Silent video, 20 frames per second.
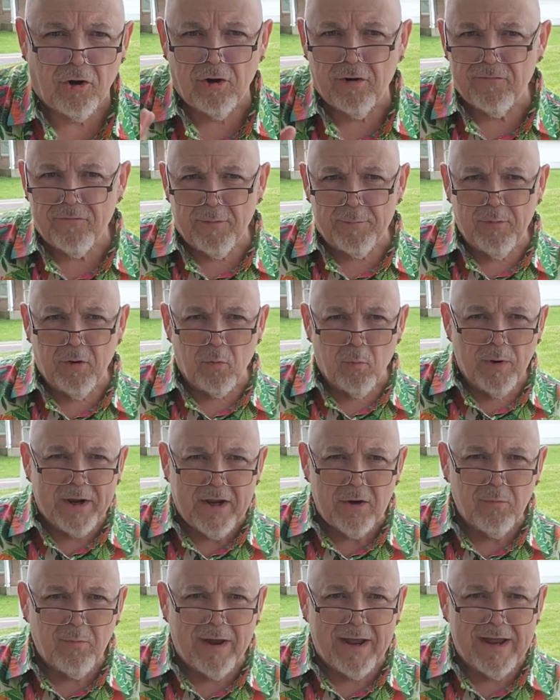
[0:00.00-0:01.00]
Turn from your
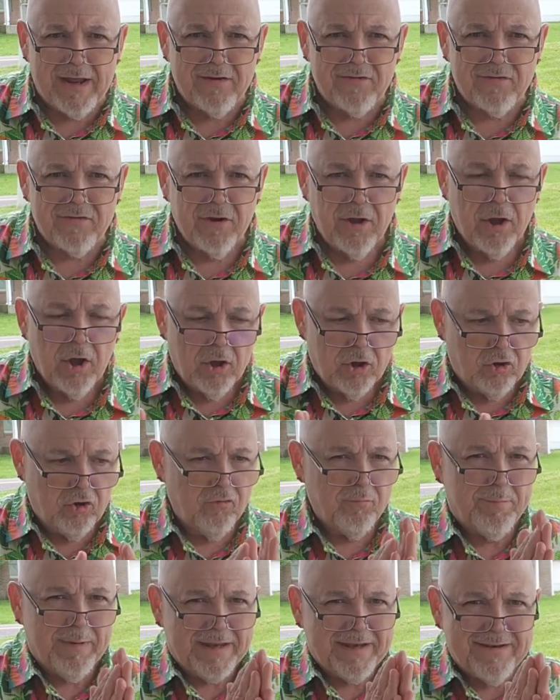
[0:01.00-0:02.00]
wicked ways.
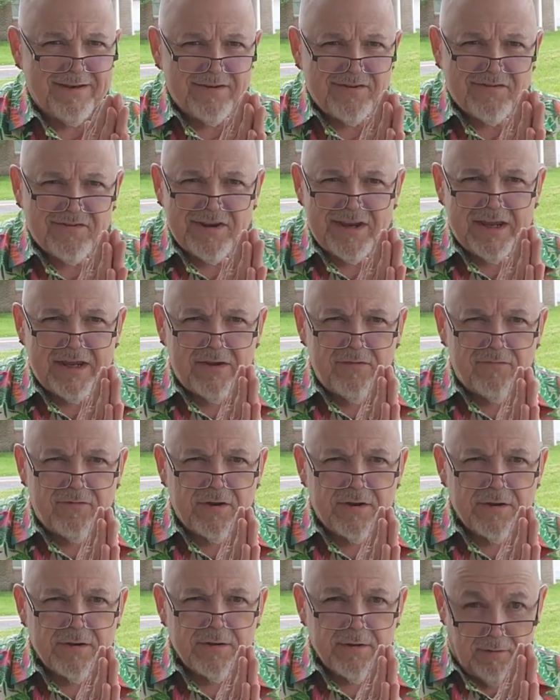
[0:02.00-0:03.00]
You've been
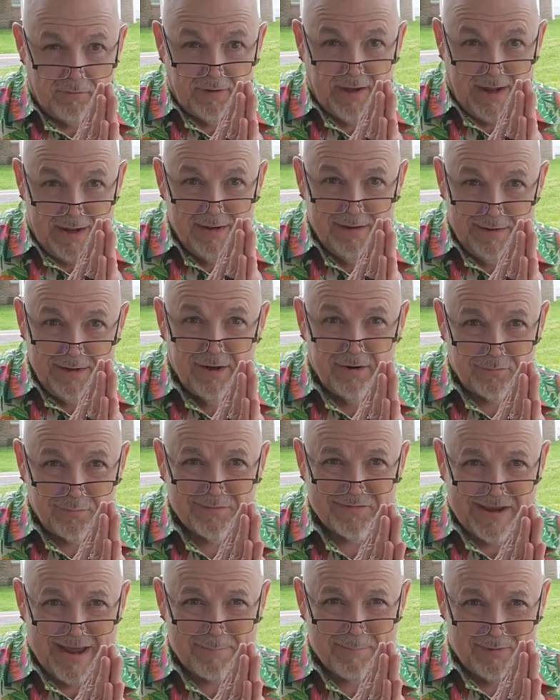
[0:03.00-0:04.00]
deceived. Okay,
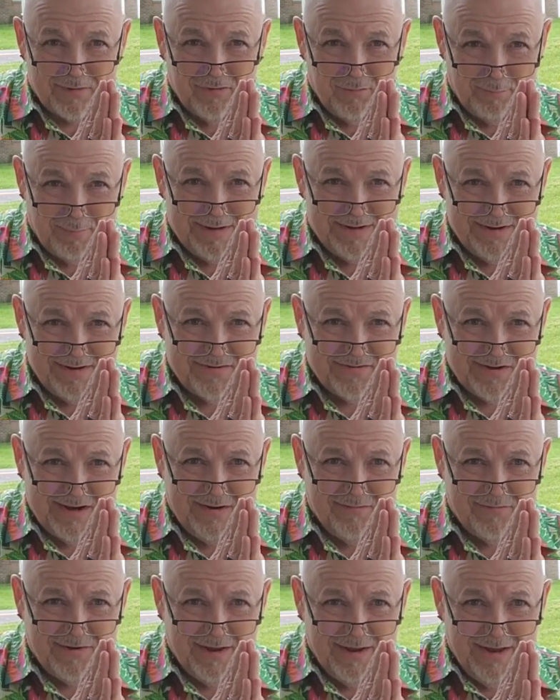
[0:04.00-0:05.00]
here's what's happened. You've been
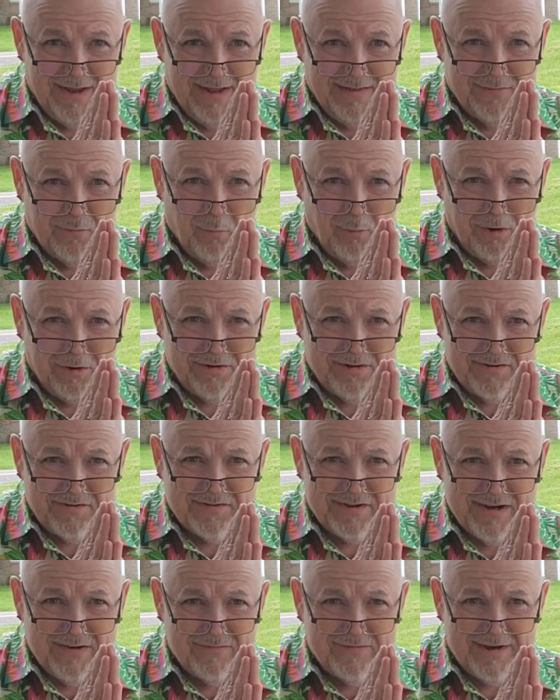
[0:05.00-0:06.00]
deceived. The word
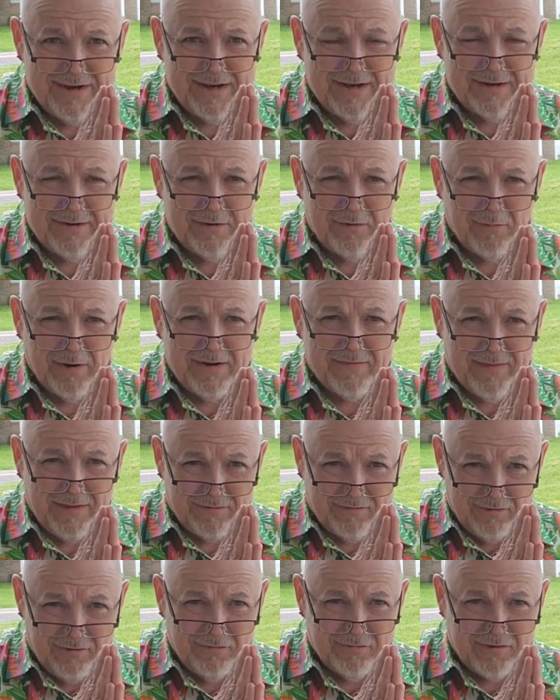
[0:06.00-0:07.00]
deceived in Greek
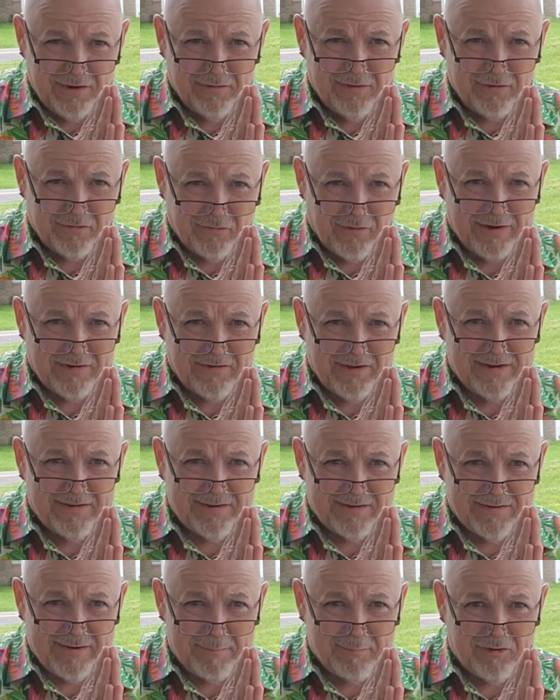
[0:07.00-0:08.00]
that's used there, that's
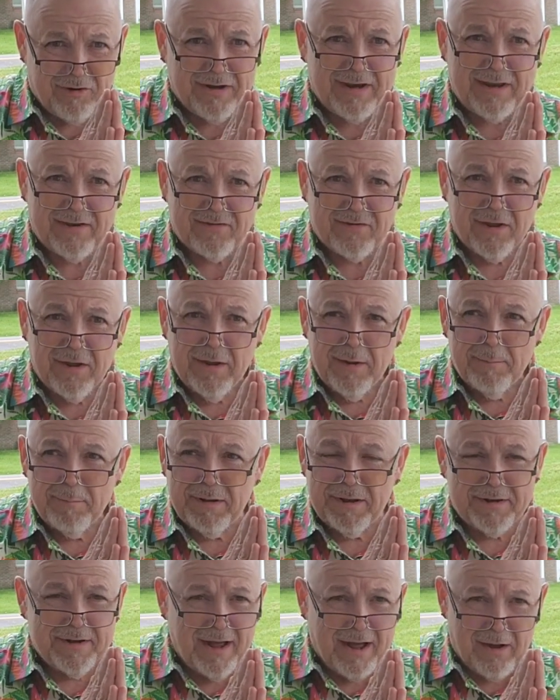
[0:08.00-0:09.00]
translate deception, is
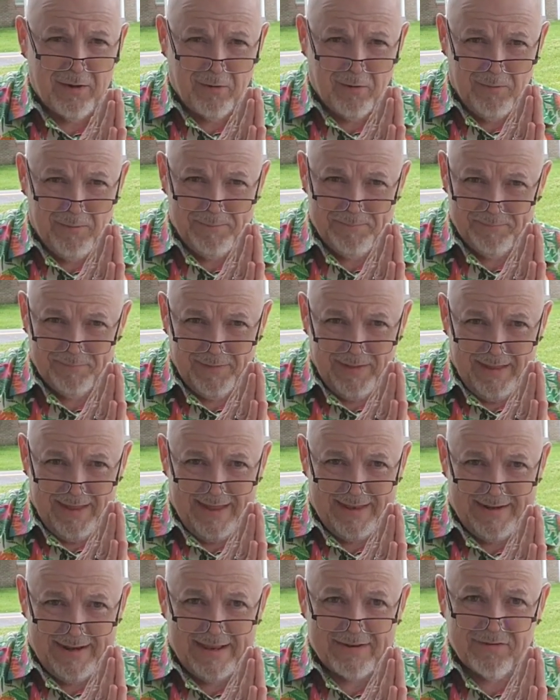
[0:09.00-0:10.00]
planao.
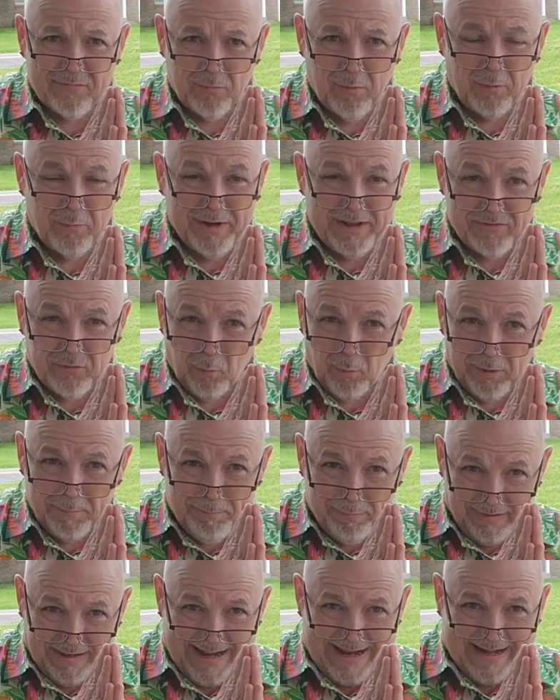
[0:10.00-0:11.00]
And that's where we get the
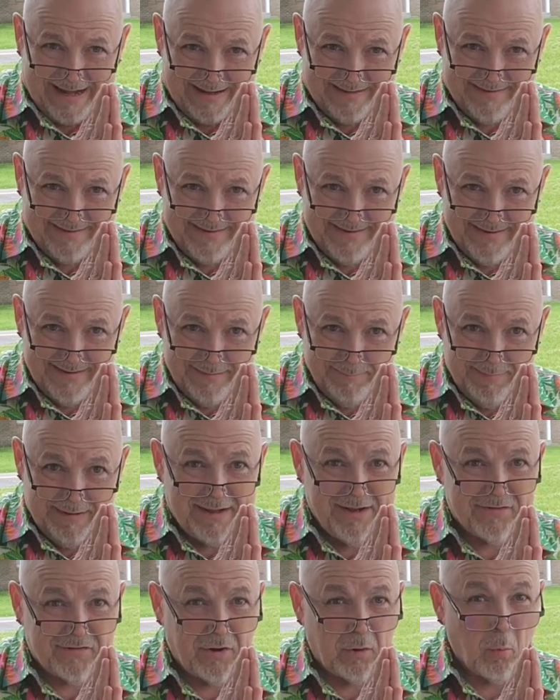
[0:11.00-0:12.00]
word planet
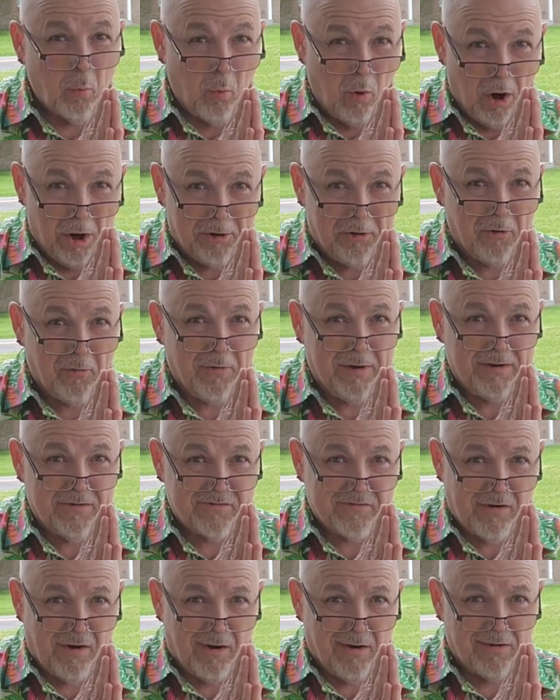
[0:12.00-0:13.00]
because they're
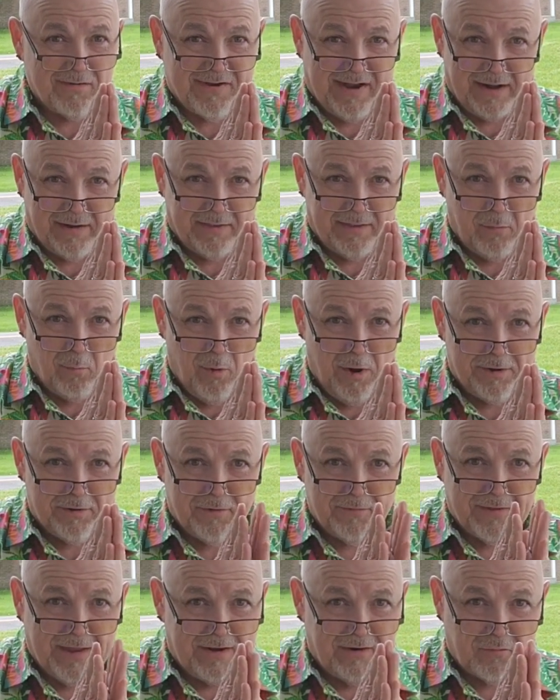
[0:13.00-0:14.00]
wandering stars. How do they
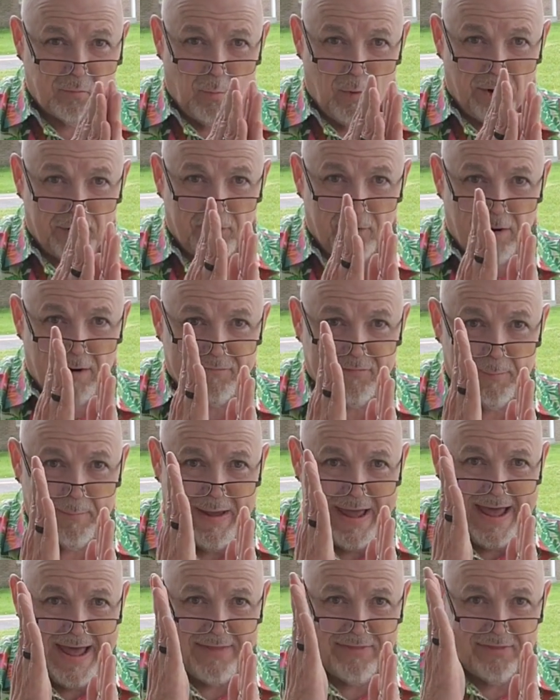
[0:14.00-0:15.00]
wander? They just wander off
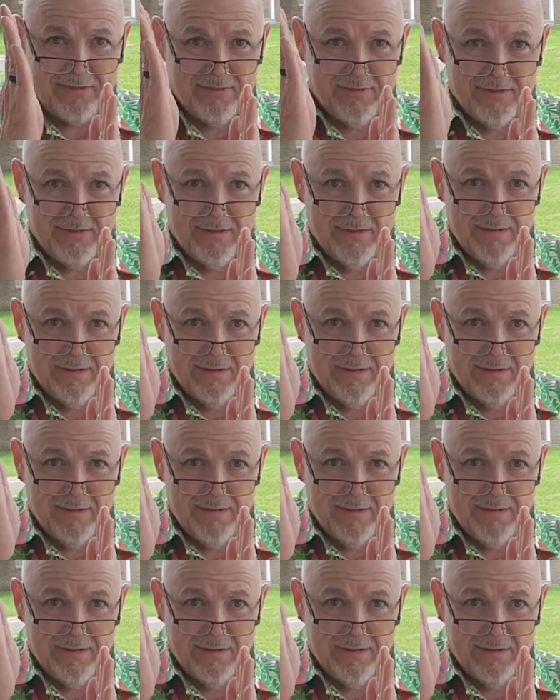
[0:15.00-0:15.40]
the path.